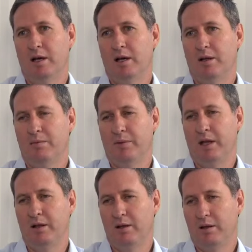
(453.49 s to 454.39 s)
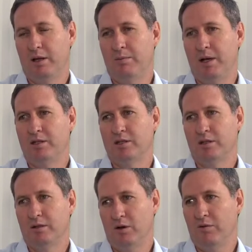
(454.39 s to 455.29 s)
Uh, then they
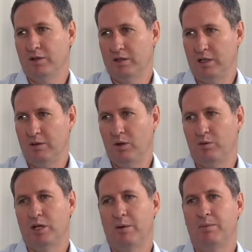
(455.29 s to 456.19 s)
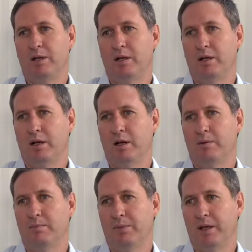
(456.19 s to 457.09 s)
mention obviously what's happening
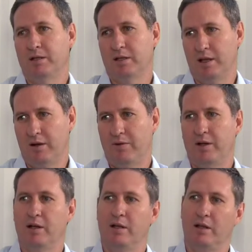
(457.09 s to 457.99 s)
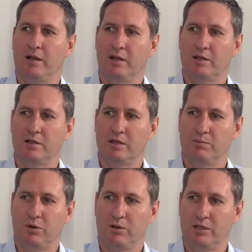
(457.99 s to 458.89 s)
um, in South Africa, that there's these
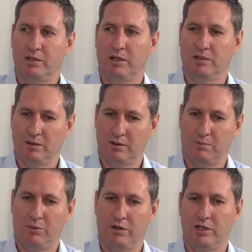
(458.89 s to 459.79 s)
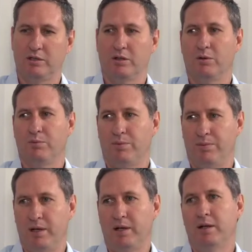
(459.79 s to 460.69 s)
projects, there's projects that are
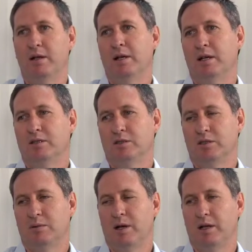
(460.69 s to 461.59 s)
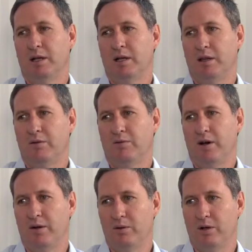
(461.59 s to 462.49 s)
prepared, it's just about getting the
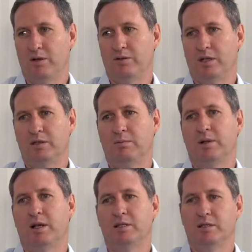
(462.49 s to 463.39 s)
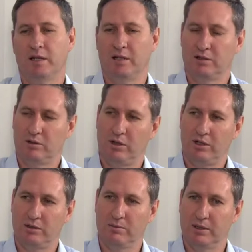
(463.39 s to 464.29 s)
final contract in place and
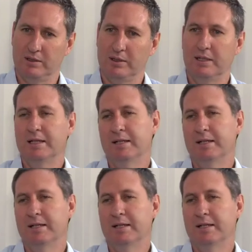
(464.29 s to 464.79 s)
starting to build.